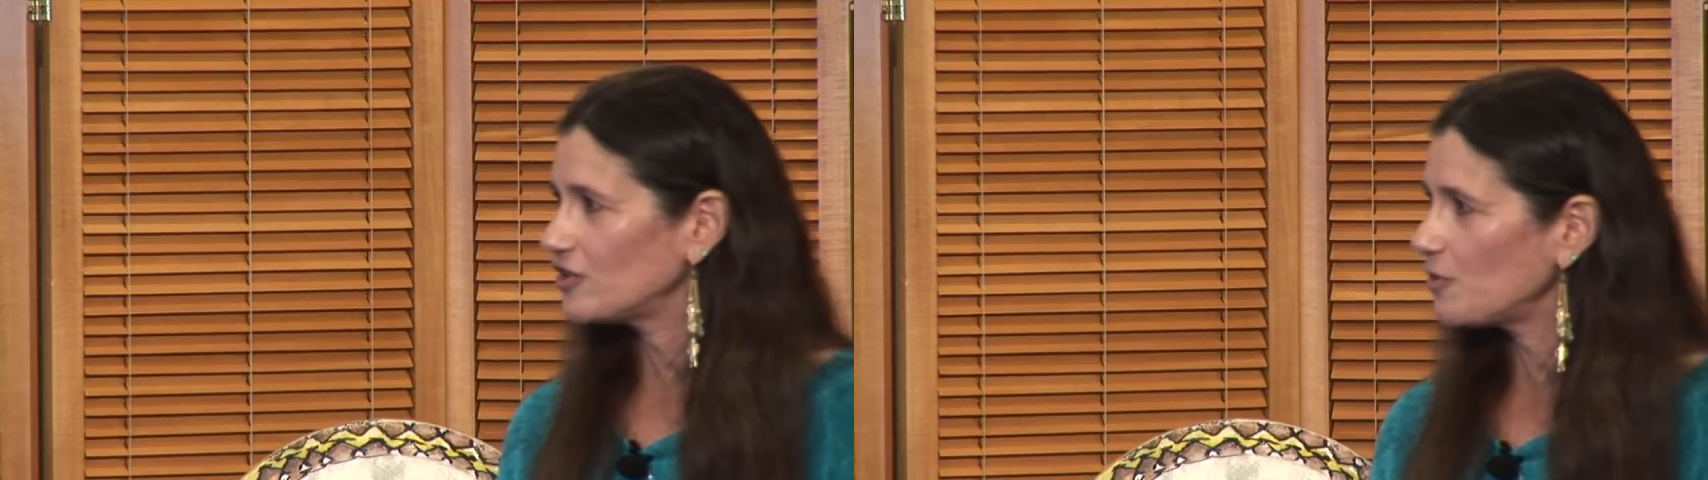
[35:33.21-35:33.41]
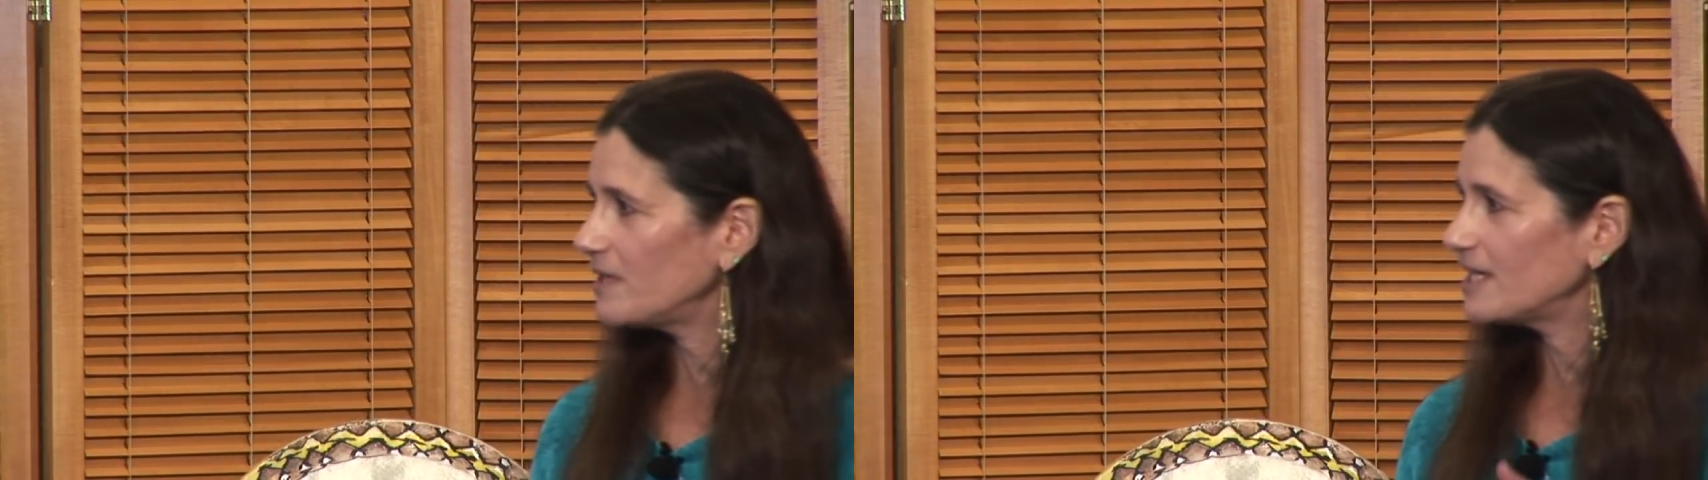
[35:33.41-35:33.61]

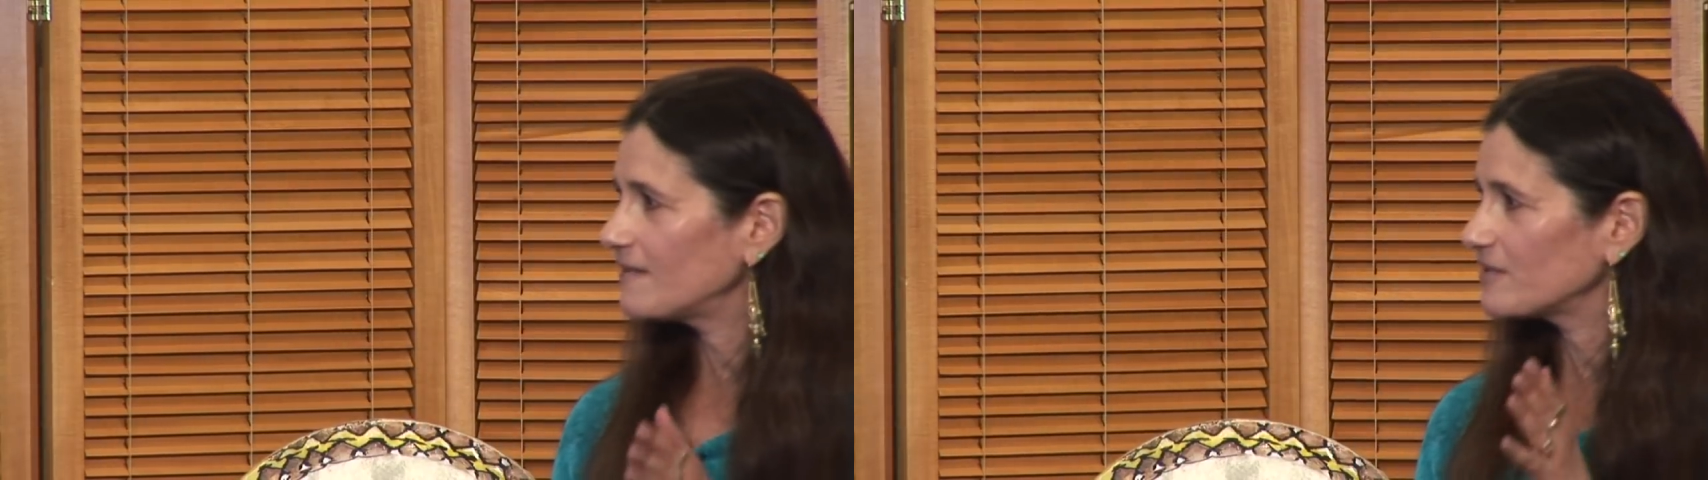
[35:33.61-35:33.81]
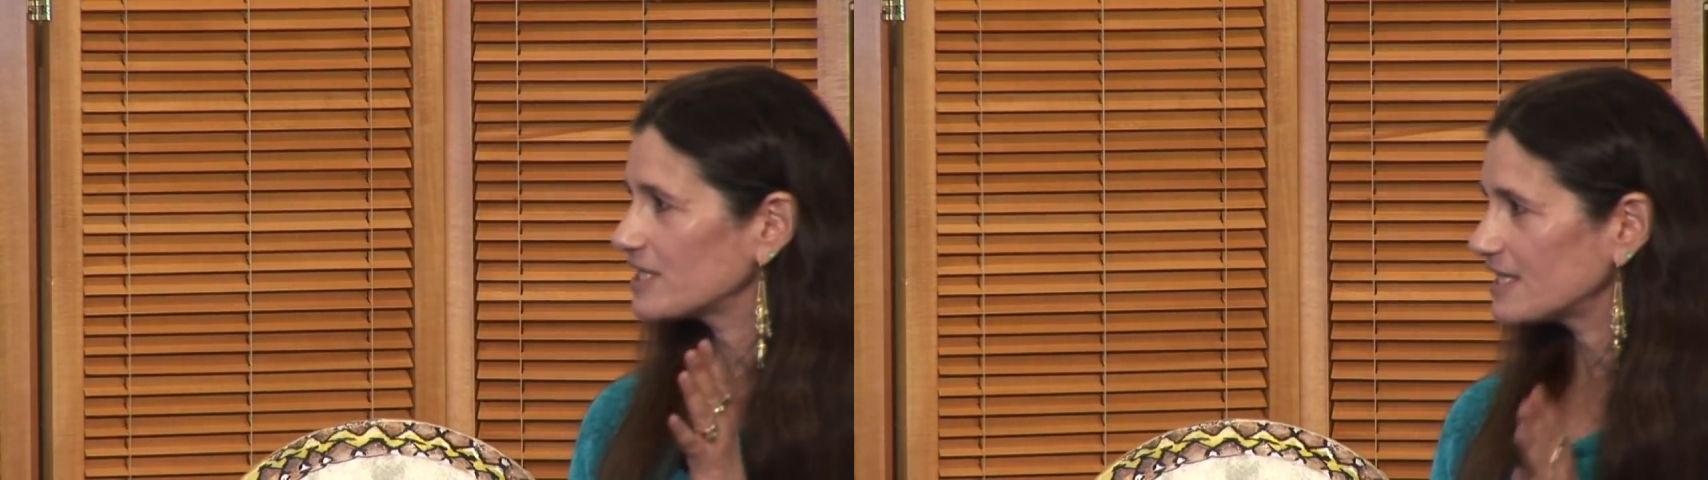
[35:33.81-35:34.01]
nobody
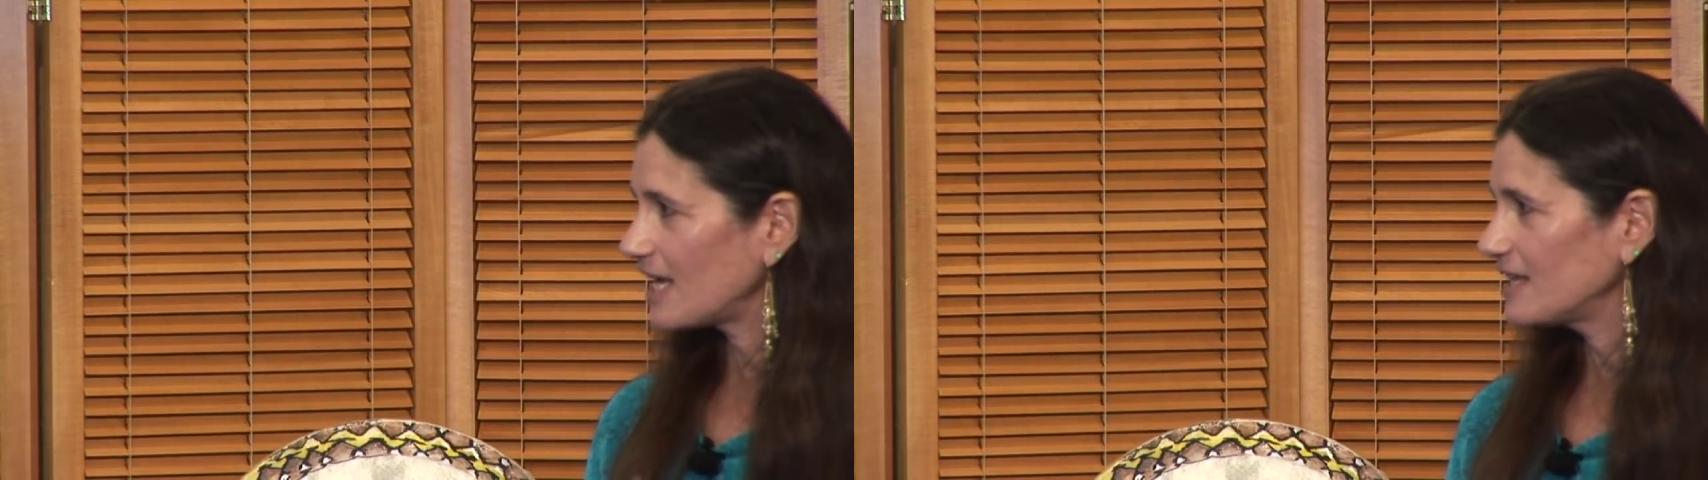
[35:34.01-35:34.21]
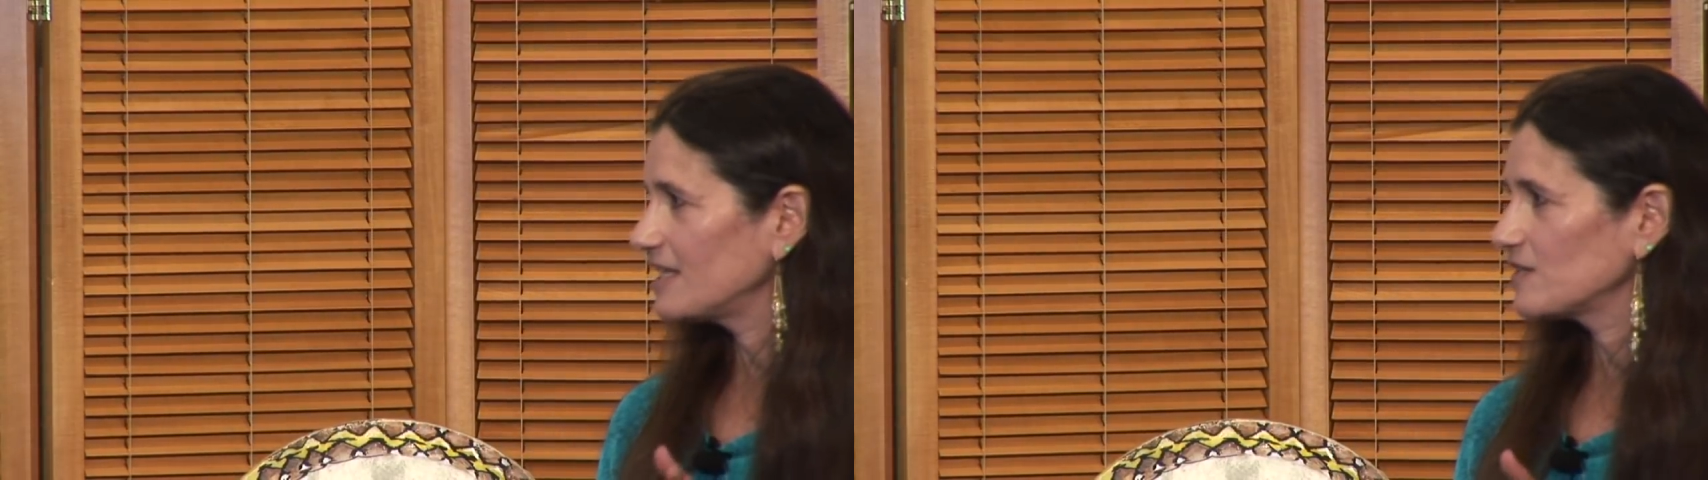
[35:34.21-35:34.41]
ever
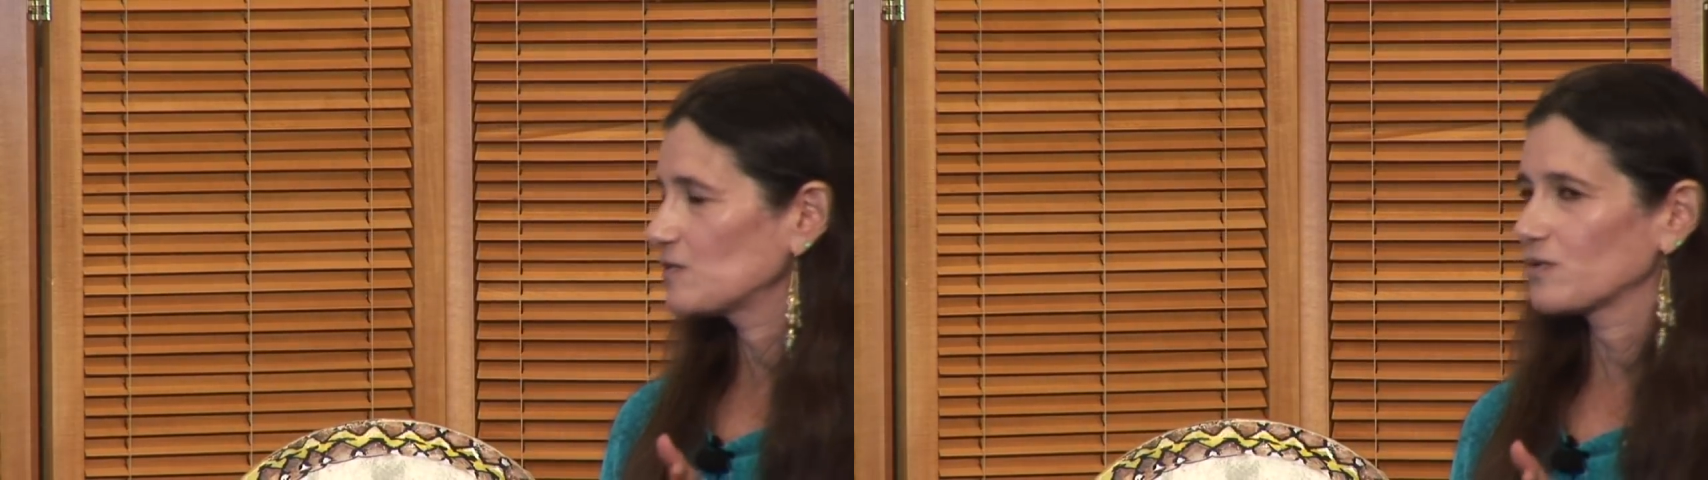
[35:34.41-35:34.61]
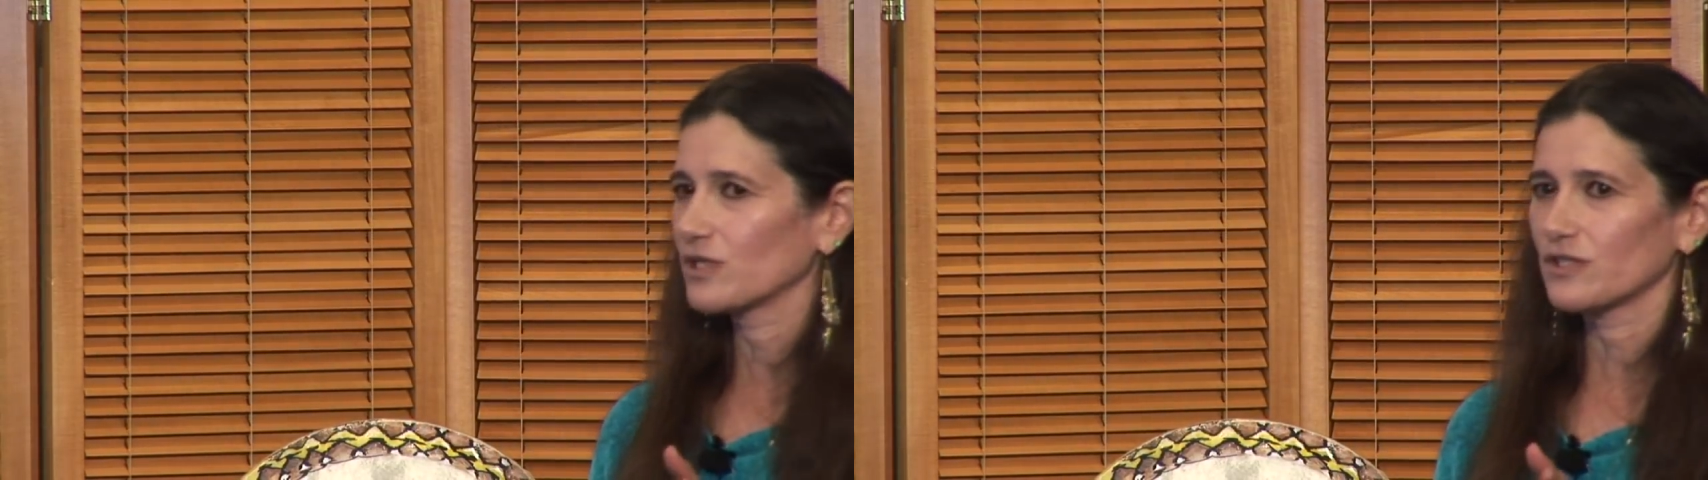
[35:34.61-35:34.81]
said
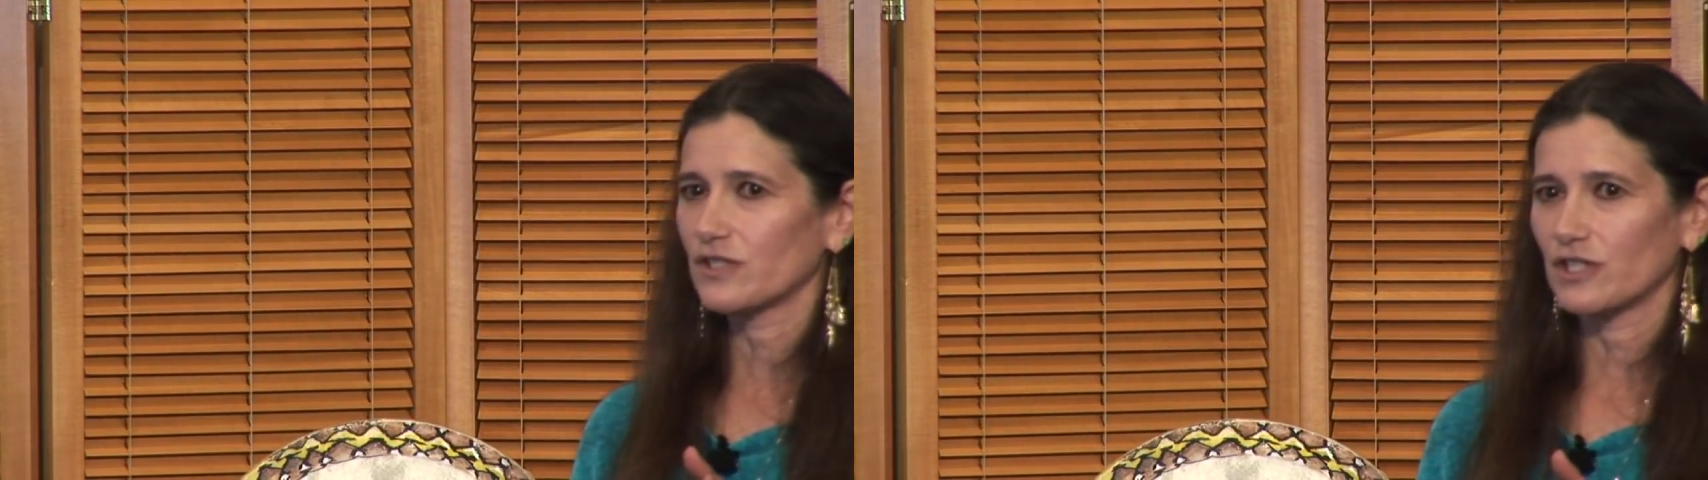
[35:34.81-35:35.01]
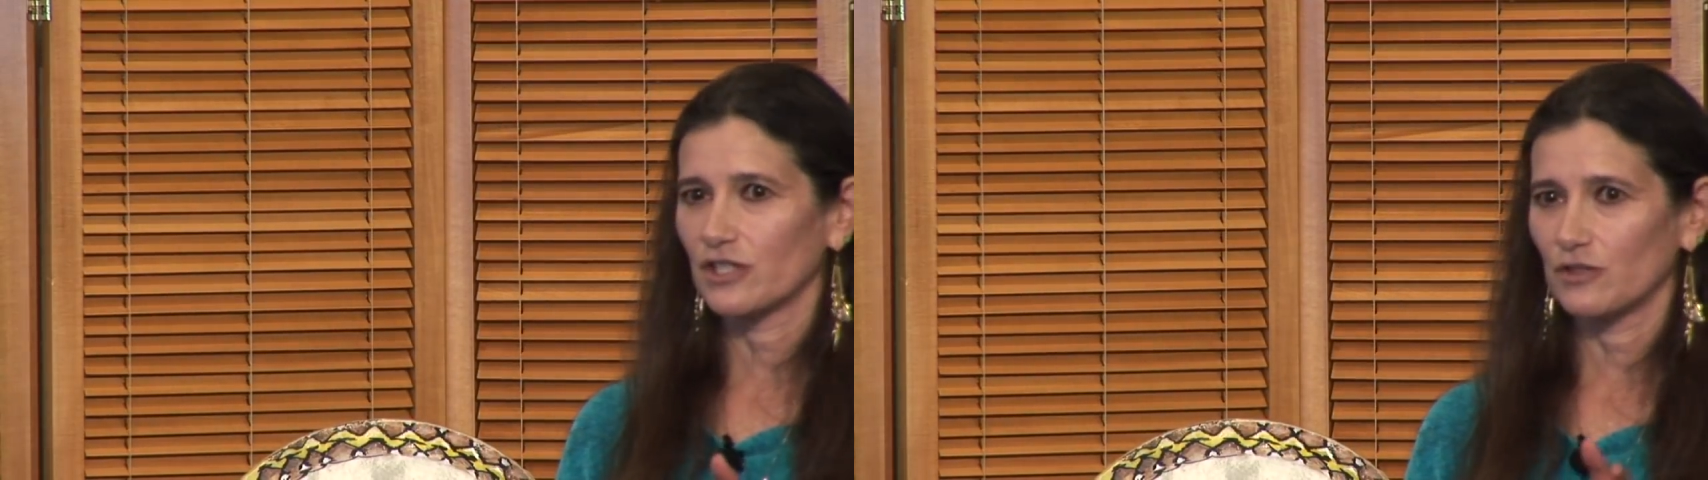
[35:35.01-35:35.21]
these
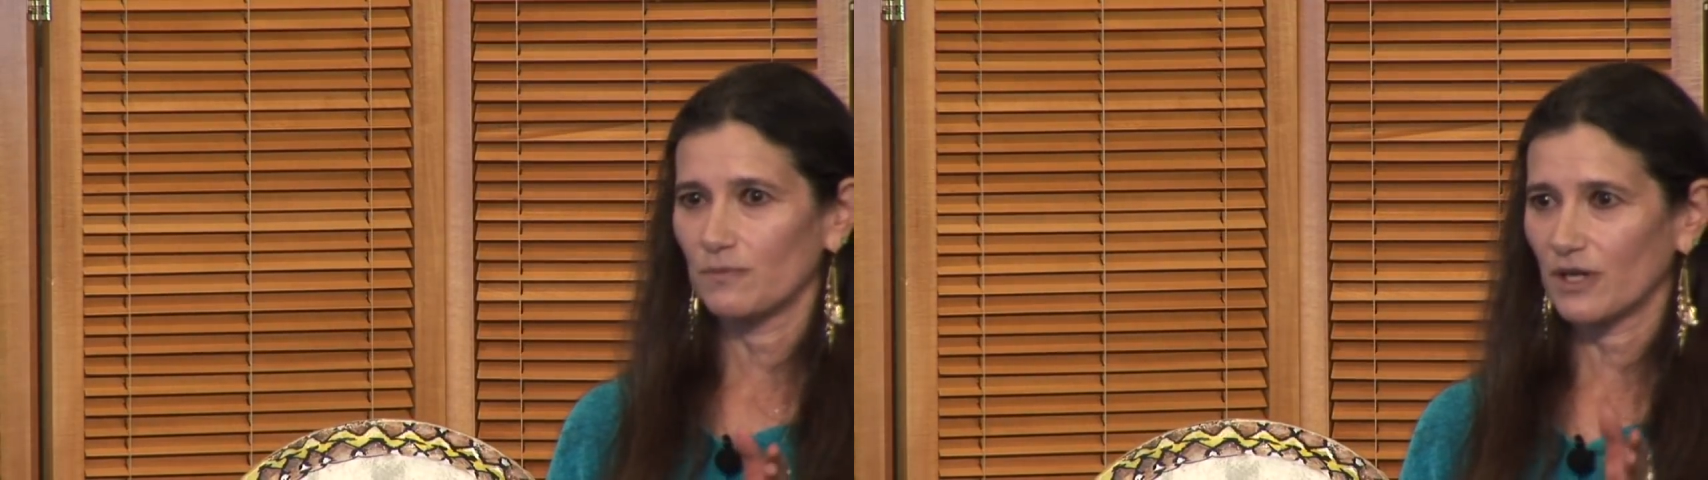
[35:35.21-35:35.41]
words to you,